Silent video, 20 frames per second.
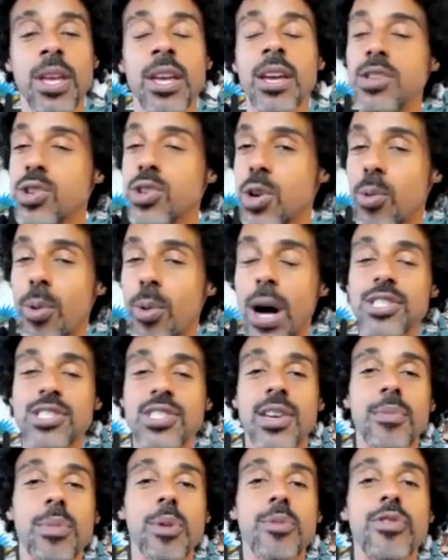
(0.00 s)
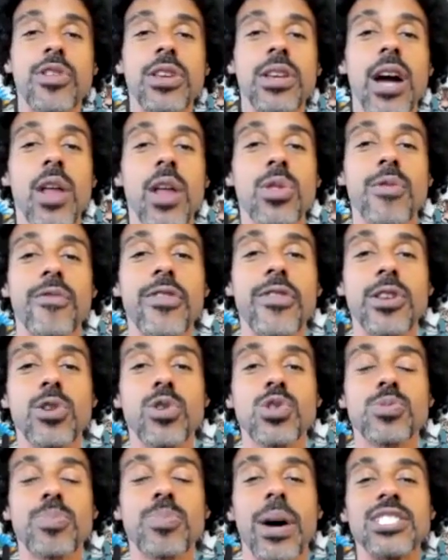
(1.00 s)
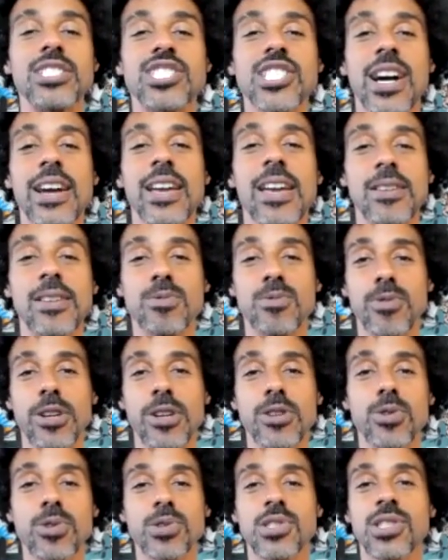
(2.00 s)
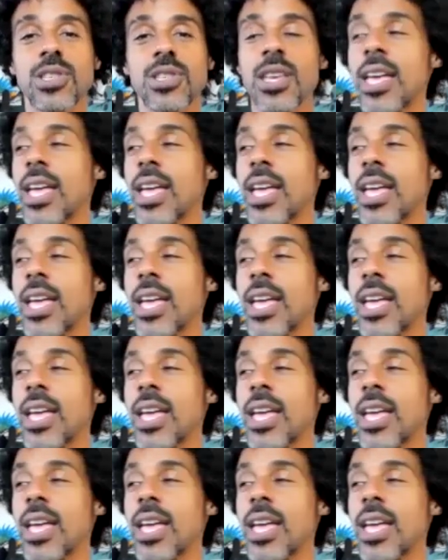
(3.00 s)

You can watch some of the other videos by Cheyenne Reynolds.